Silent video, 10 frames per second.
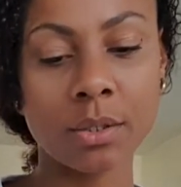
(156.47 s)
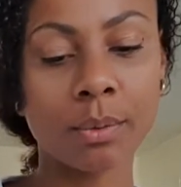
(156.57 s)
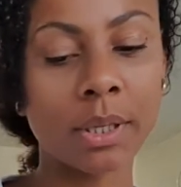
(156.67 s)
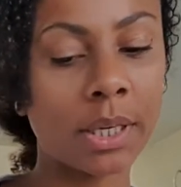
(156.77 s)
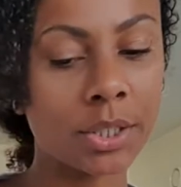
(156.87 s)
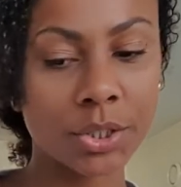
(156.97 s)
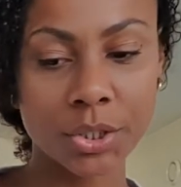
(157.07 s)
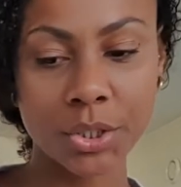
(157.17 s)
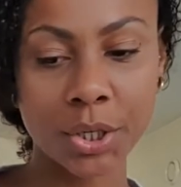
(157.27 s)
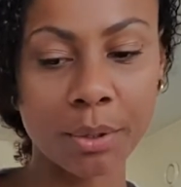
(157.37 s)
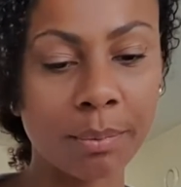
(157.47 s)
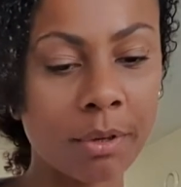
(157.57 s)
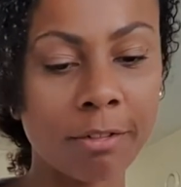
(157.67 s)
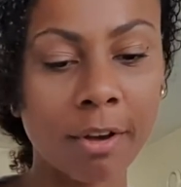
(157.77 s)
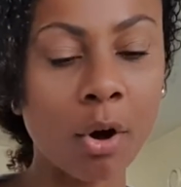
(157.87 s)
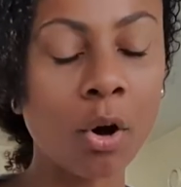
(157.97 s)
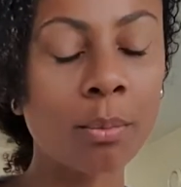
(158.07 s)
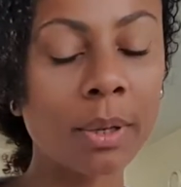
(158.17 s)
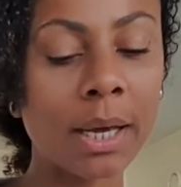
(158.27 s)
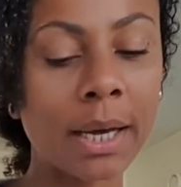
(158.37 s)
the relationship, the
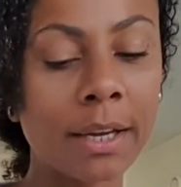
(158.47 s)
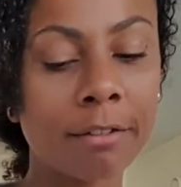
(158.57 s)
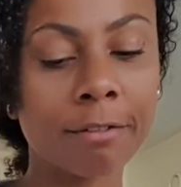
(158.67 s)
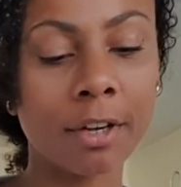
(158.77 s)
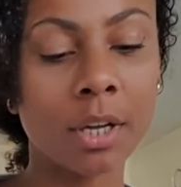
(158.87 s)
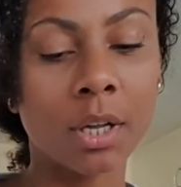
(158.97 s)
home life,